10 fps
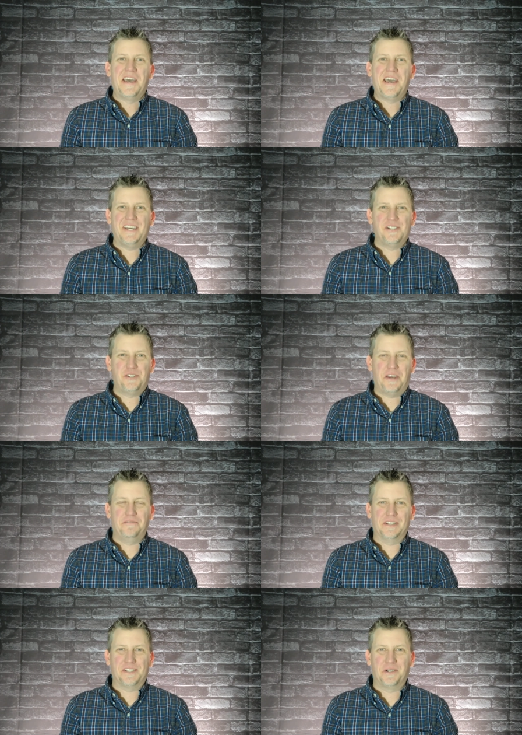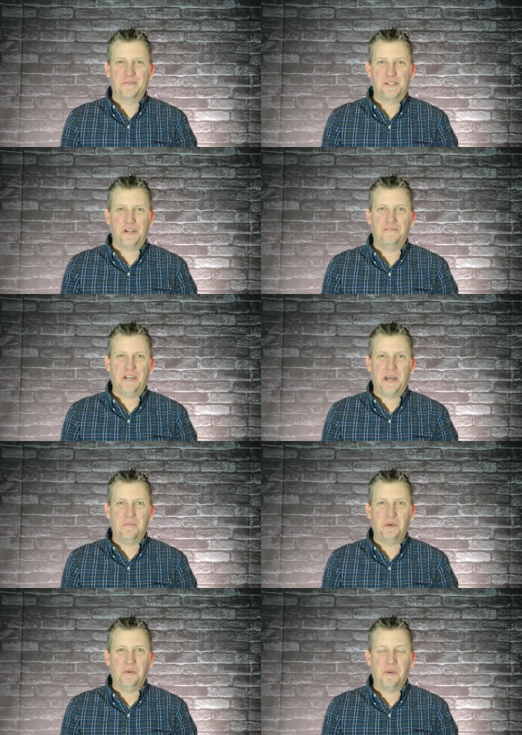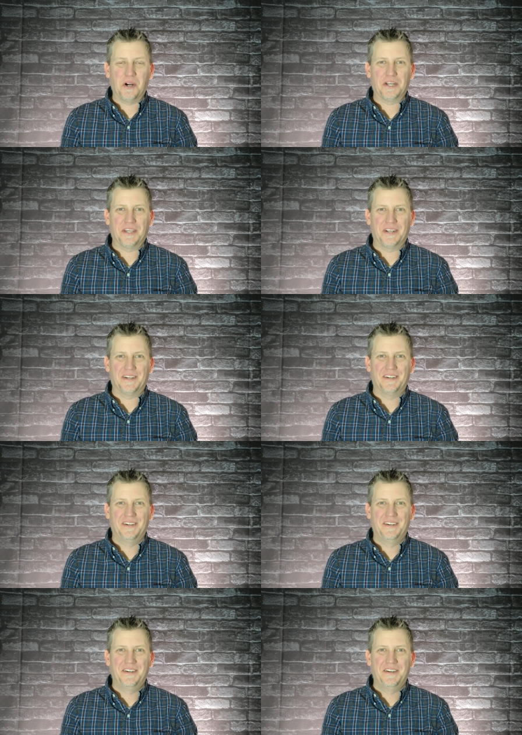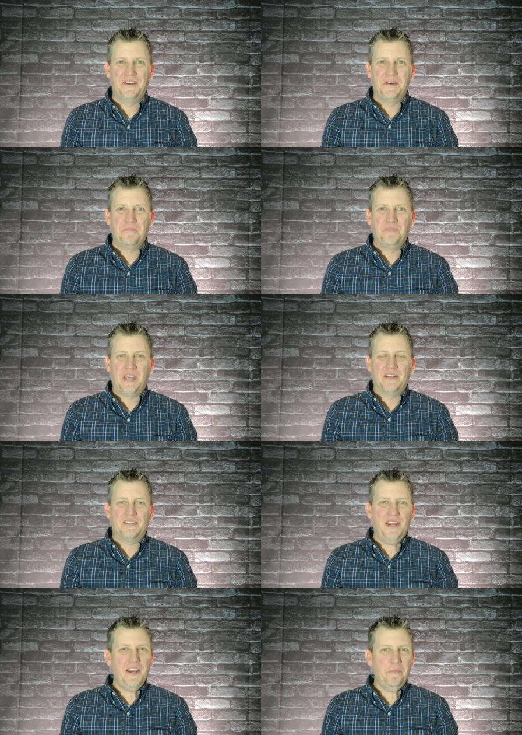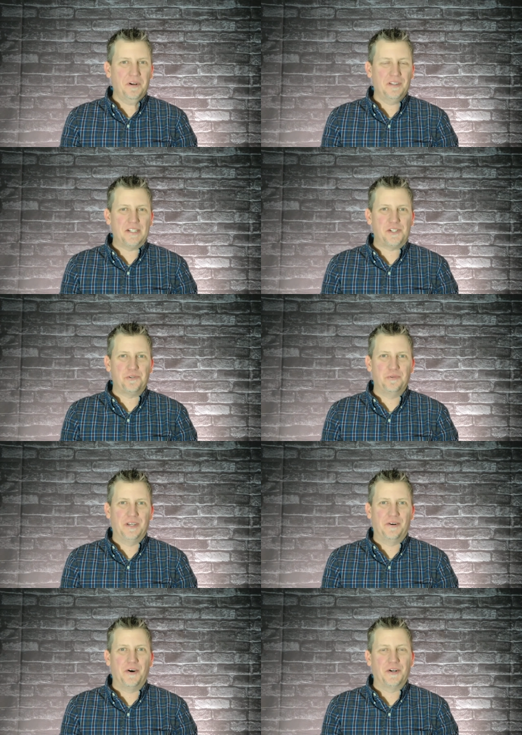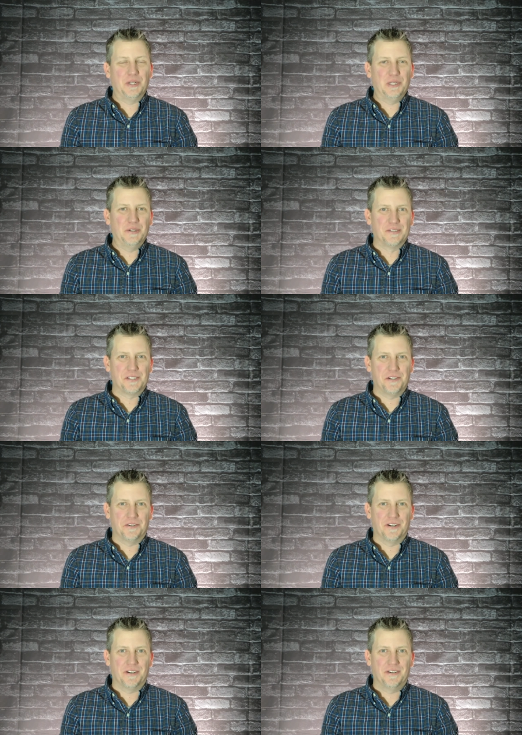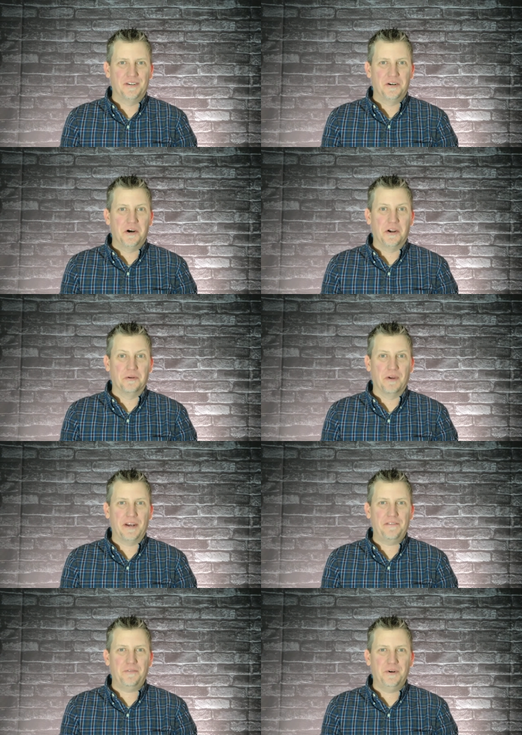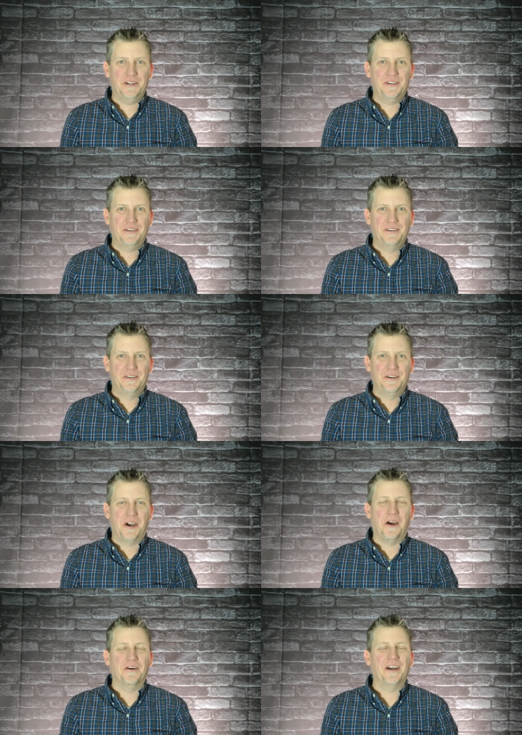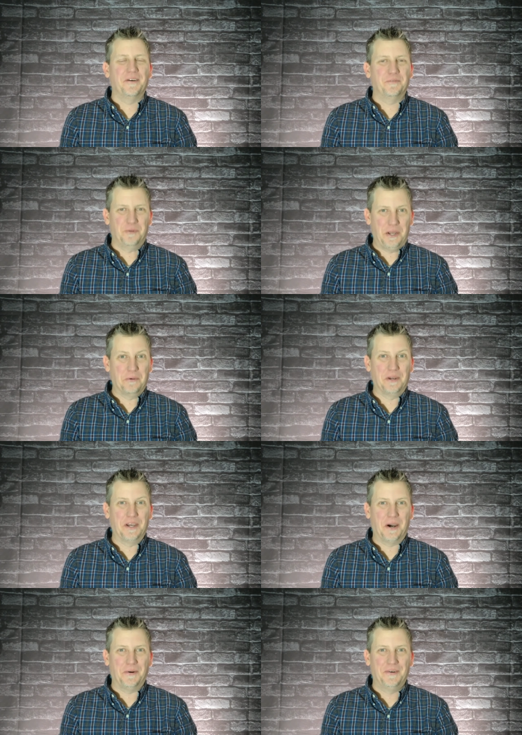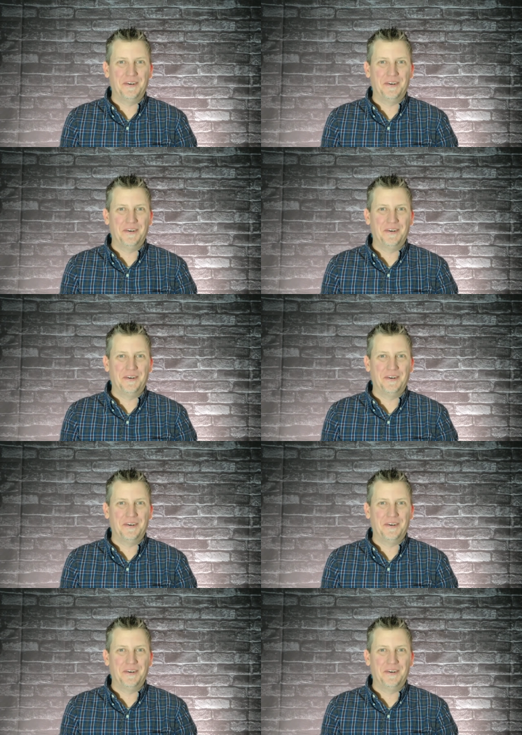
Hey, Javix here at JVI Mobile Marketing. Today I want to let you in on a little secret. Are you ready for it? All right, well here we go.